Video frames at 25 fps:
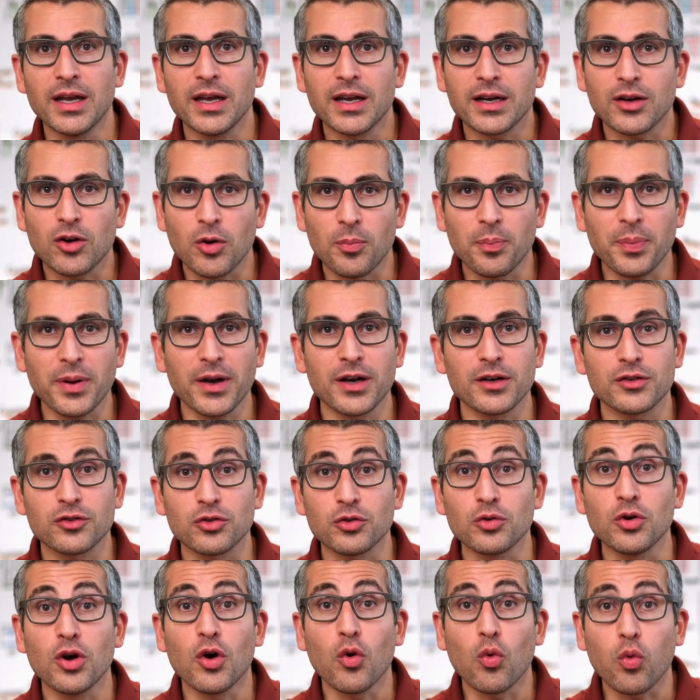compared
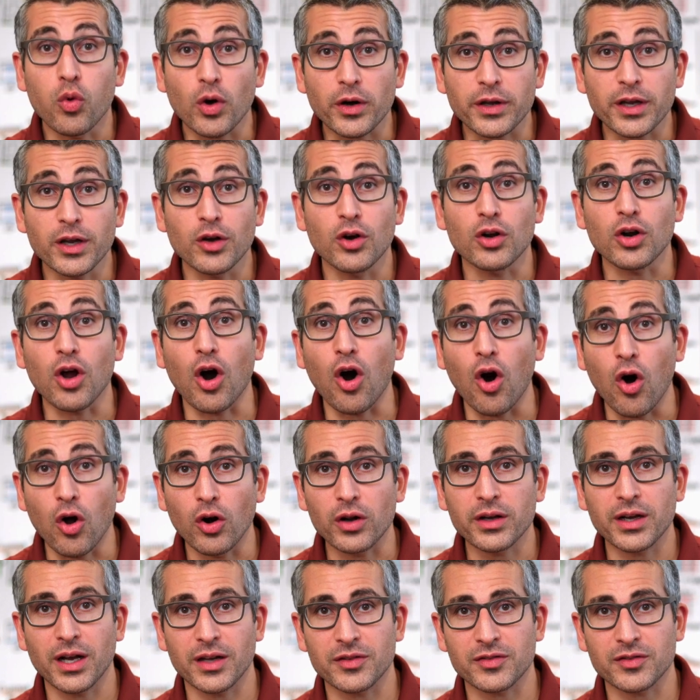to working on all
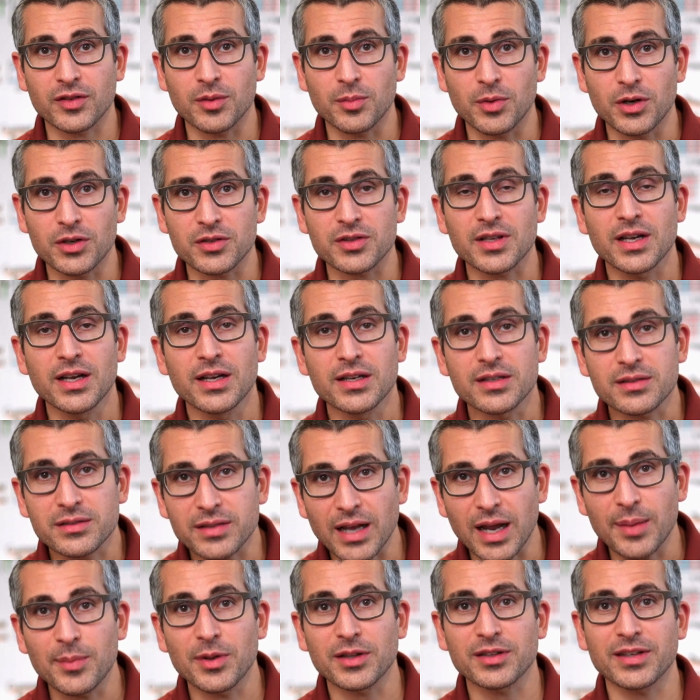customers
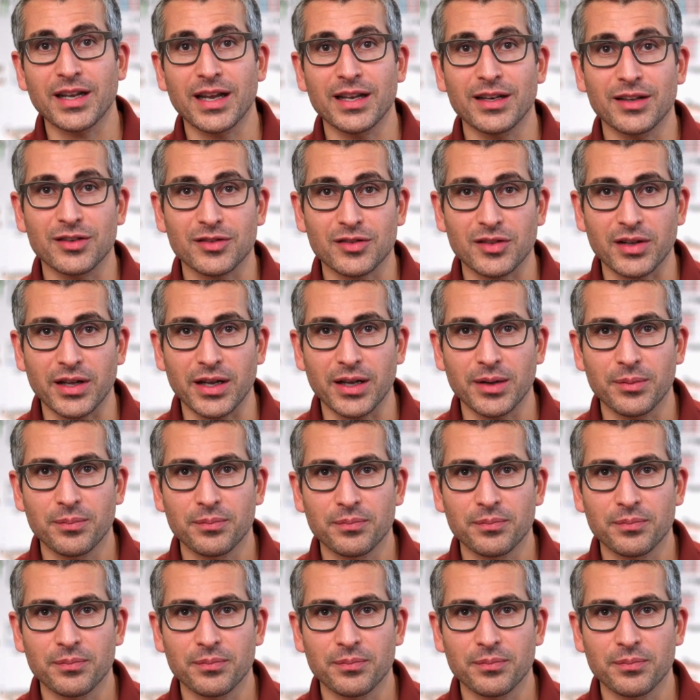simultaneously.